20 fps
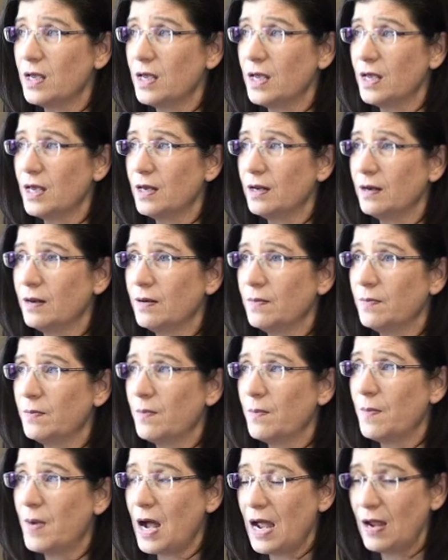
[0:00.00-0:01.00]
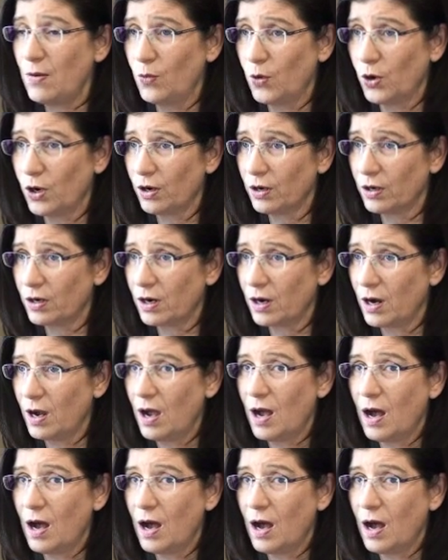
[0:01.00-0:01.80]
In my work,